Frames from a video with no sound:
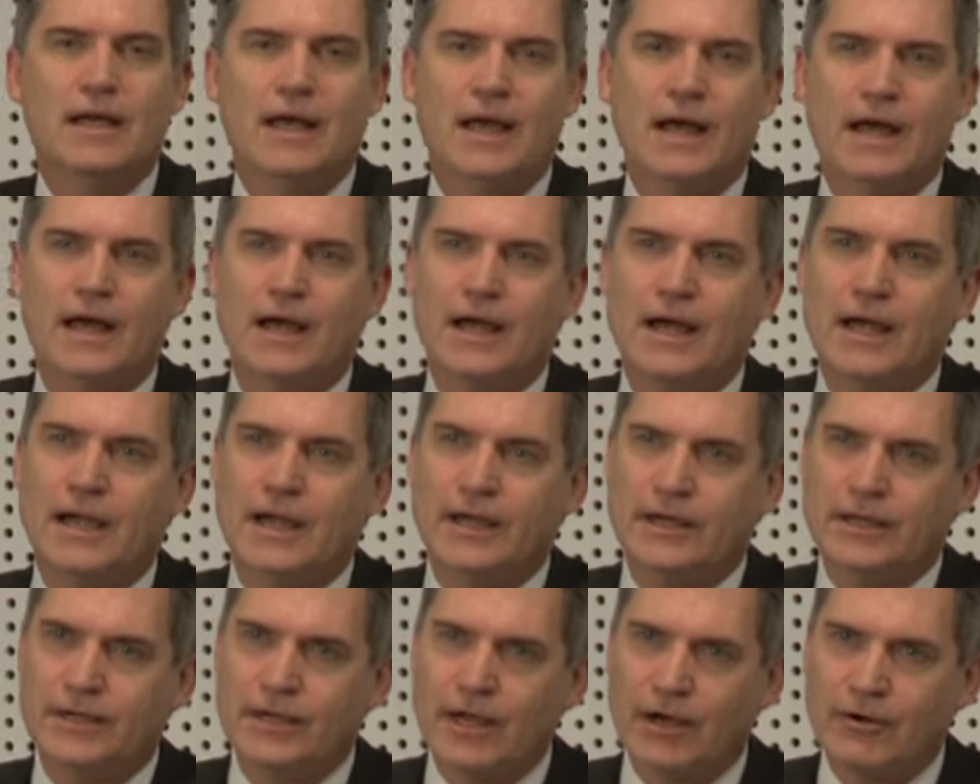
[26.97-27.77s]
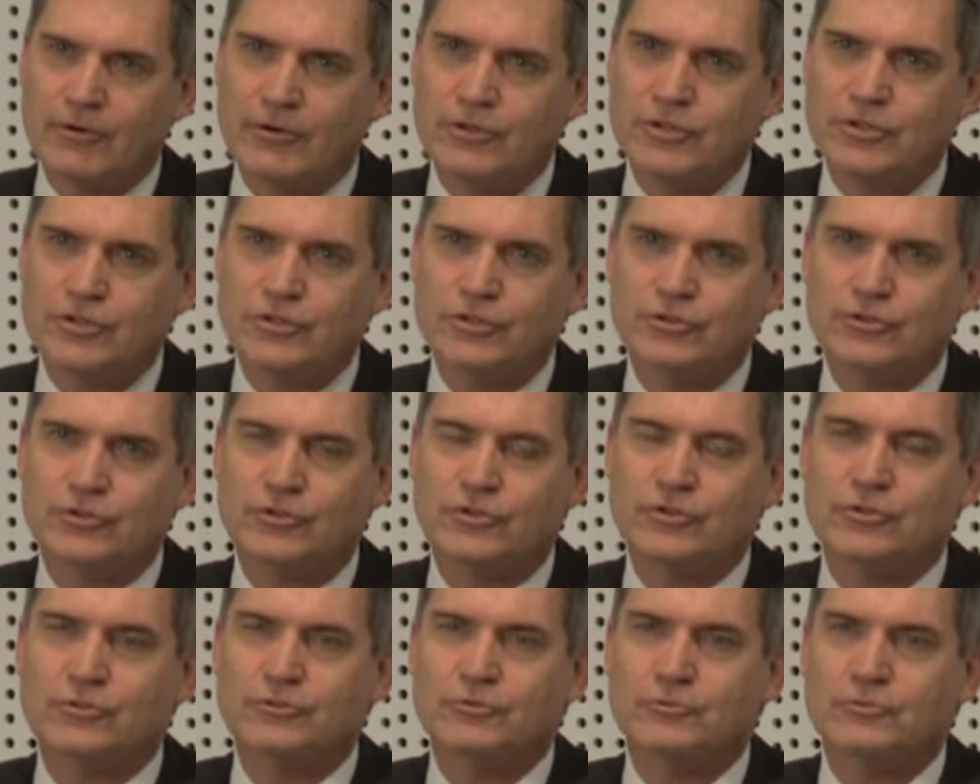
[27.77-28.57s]
encourage you
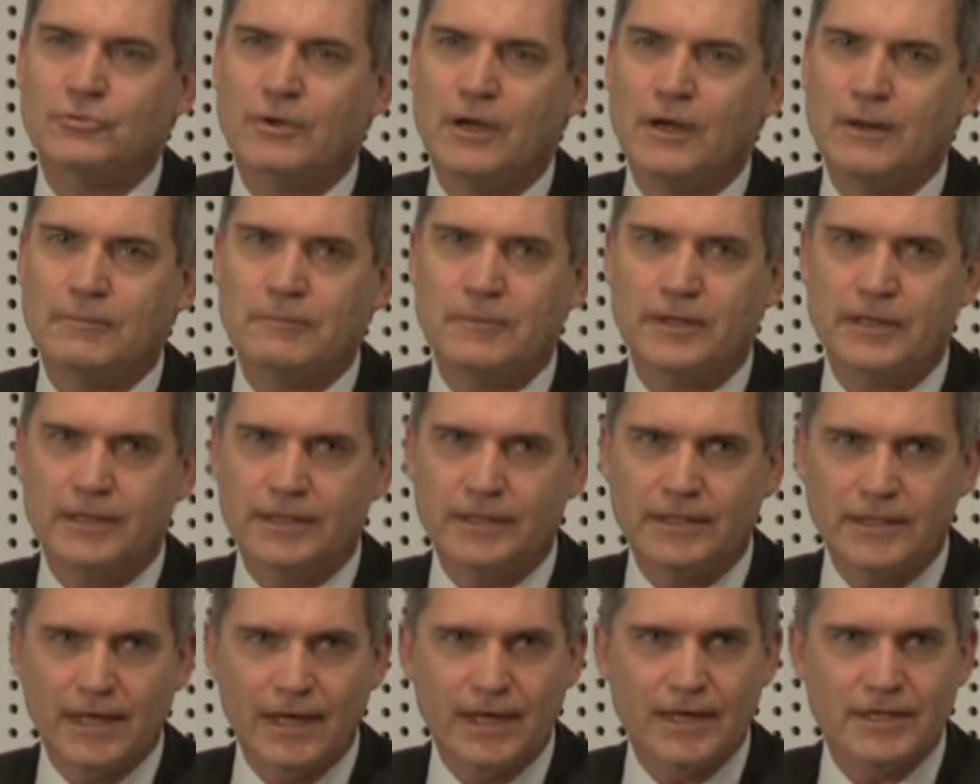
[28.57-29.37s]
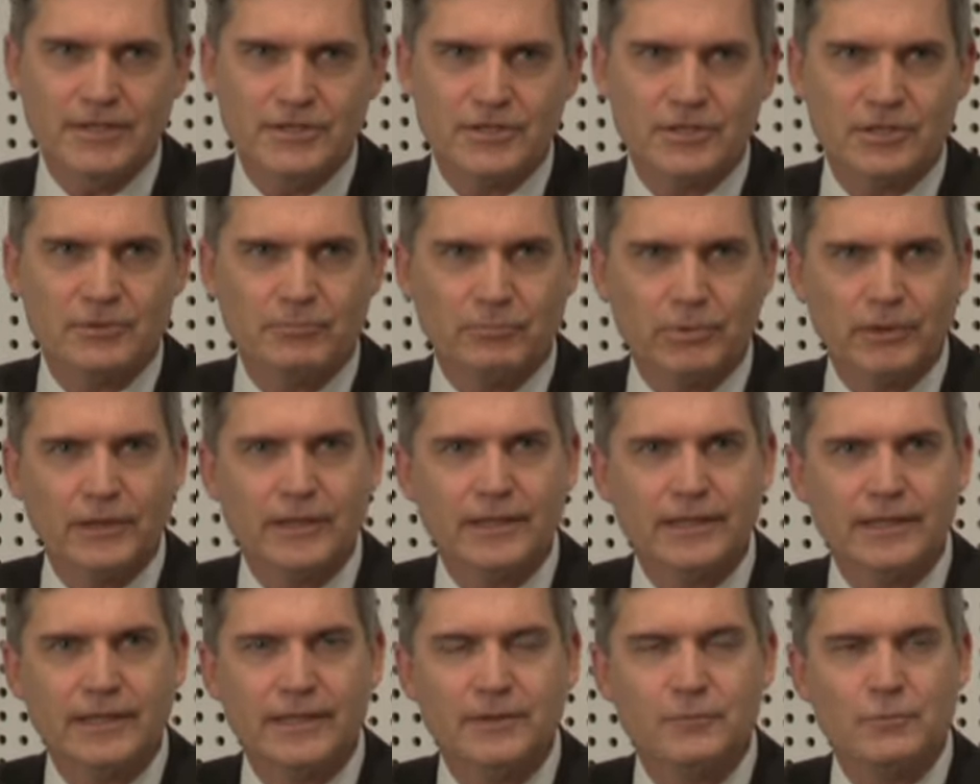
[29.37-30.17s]
to engage
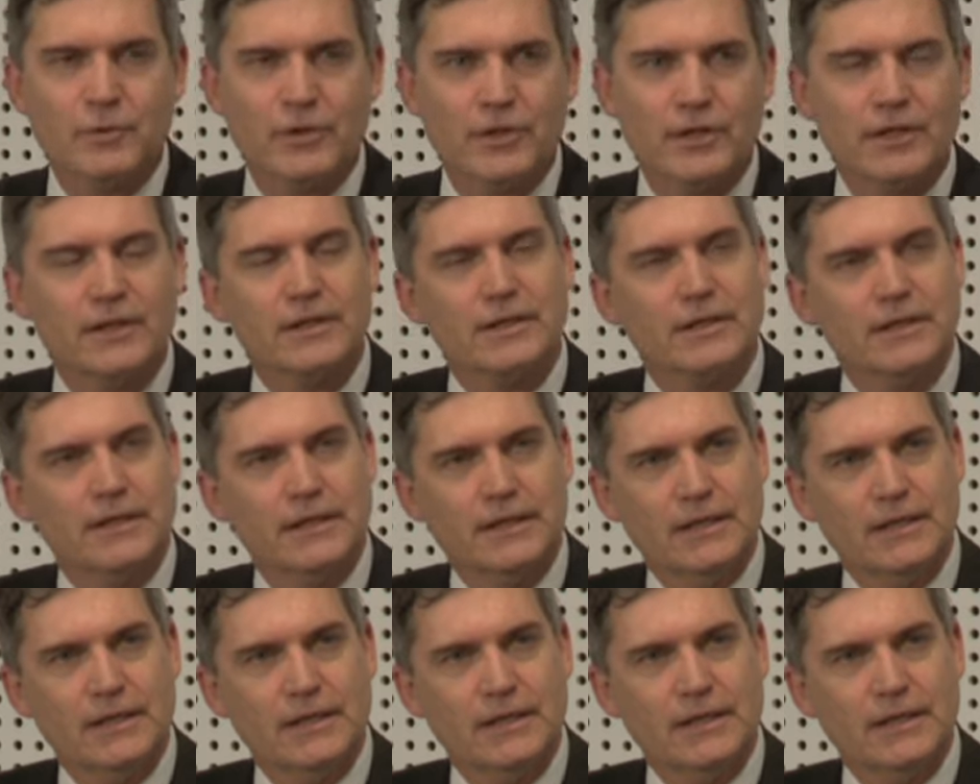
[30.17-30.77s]
completely with it.